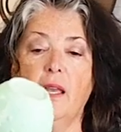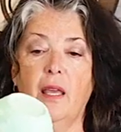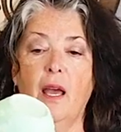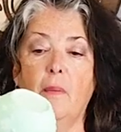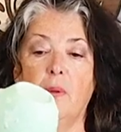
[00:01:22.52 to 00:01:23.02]
I
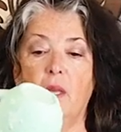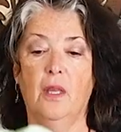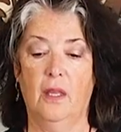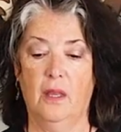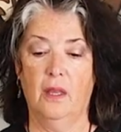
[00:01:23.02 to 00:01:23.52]
kept
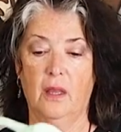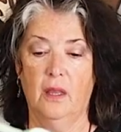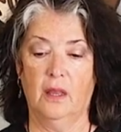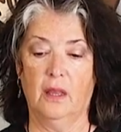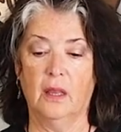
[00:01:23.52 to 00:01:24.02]

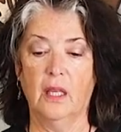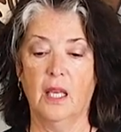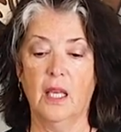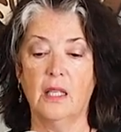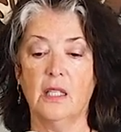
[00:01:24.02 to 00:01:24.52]

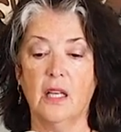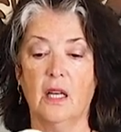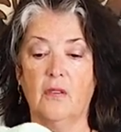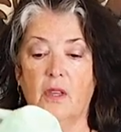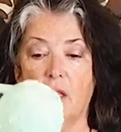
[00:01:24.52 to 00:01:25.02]
the
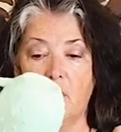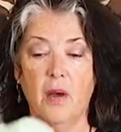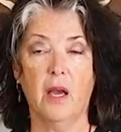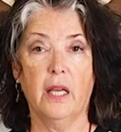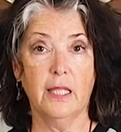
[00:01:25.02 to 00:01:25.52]
inside of the
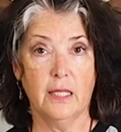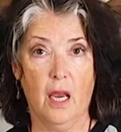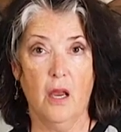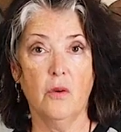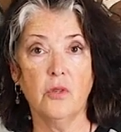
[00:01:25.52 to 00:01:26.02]
mug
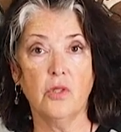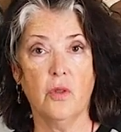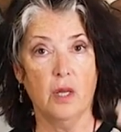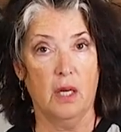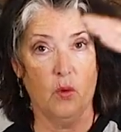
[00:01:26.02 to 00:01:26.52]
down
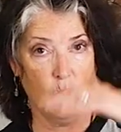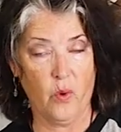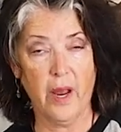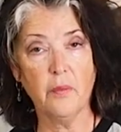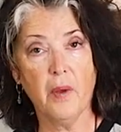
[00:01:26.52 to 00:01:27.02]
so that it
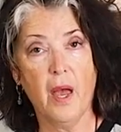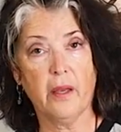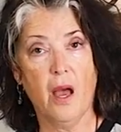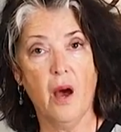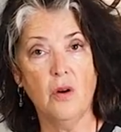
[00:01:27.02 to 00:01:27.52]
ran
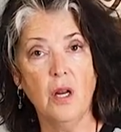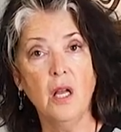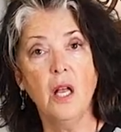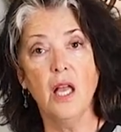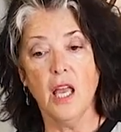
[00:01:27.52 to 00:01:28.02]
back out.
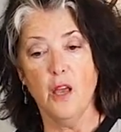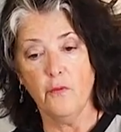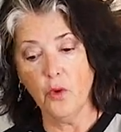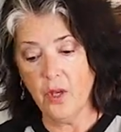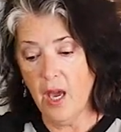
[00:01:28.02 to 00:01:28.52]

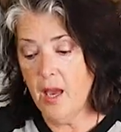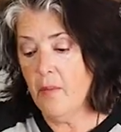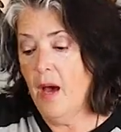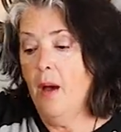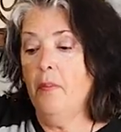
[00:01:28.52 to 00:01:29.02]
If you
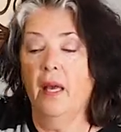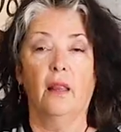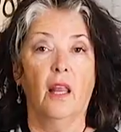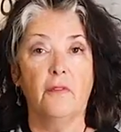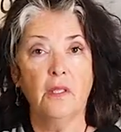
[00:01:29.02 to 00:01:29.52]
came up
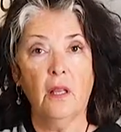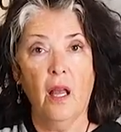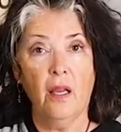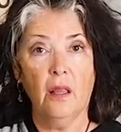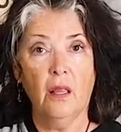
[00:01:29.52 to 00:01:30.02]
and left it
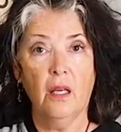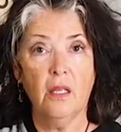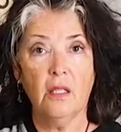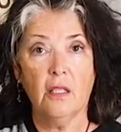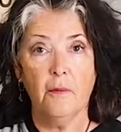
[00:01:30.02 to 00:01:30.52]
like
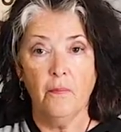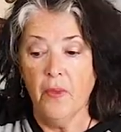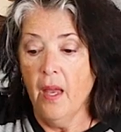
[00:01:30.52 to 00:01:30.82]
this,